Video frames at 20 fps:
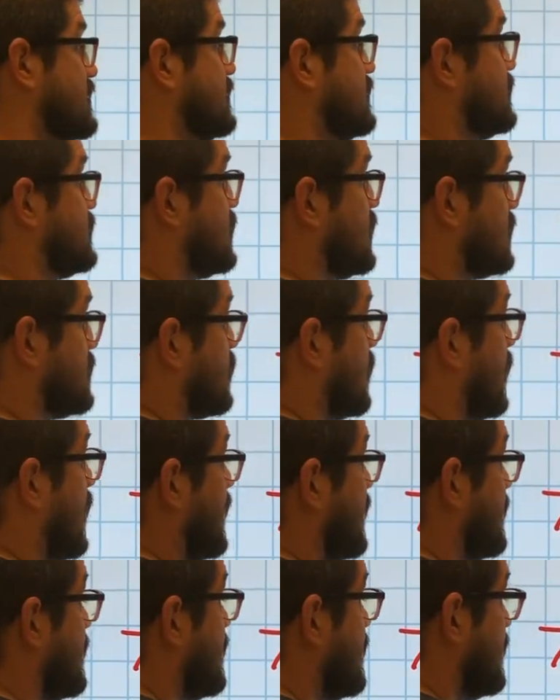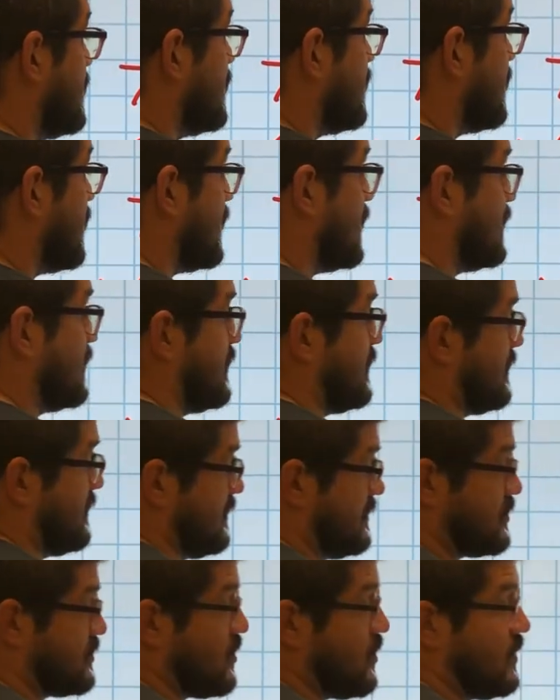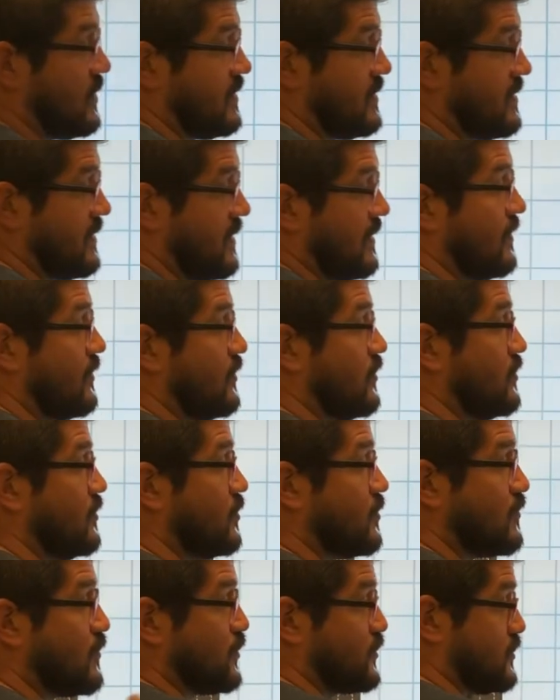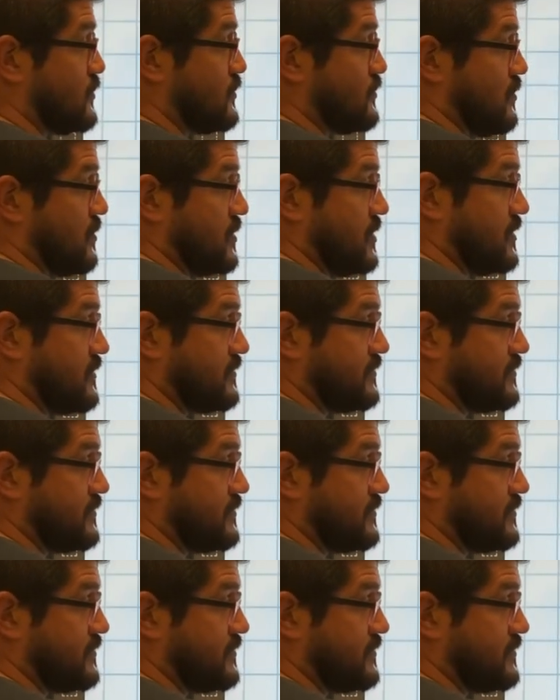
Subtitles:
So that's why it's going the reverse distributive.